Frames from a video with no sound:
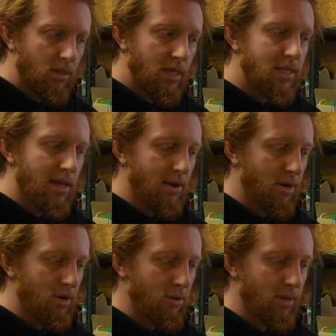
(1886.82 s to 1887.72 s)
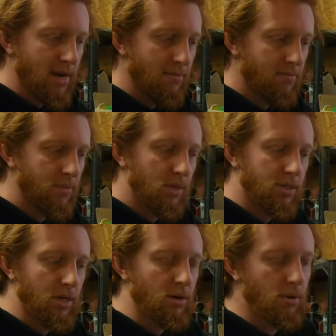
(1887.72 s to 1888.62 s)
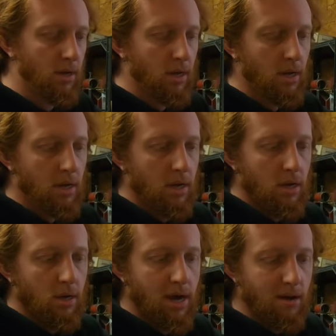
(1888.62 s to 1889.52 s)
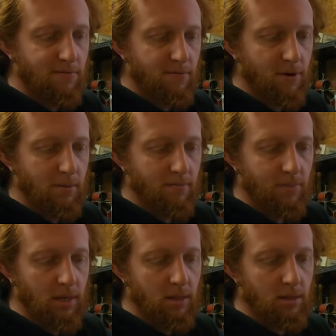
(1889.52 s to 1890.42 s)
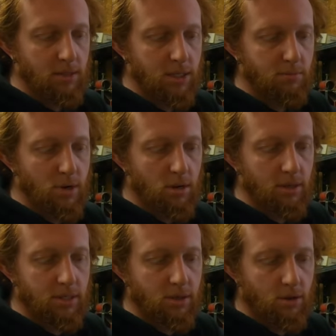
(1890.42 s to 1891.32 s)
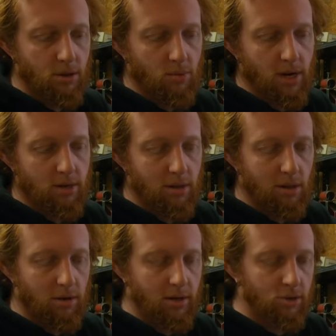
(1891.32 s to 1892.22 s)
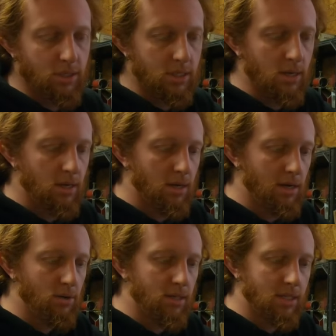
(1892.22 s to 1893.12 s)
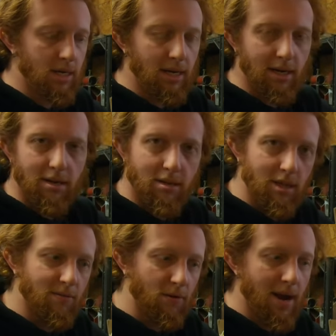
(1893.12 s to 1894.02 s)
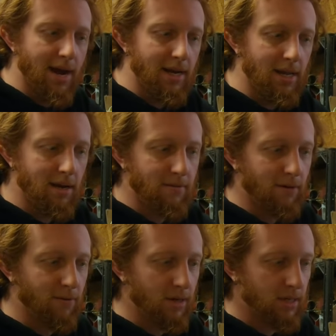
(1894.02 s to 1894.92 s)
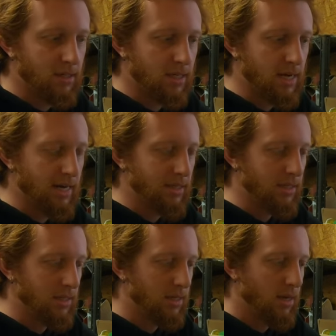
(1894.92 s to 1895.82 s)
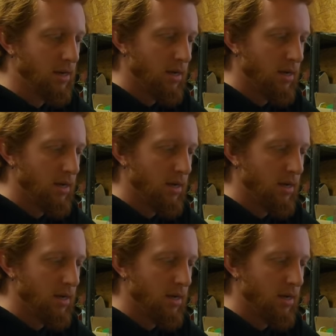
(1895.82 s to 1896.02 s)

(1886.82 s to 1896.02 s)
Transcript: These allow you to do that. So you have from the smallest all the way to the largest, and you can see the variety of different sizes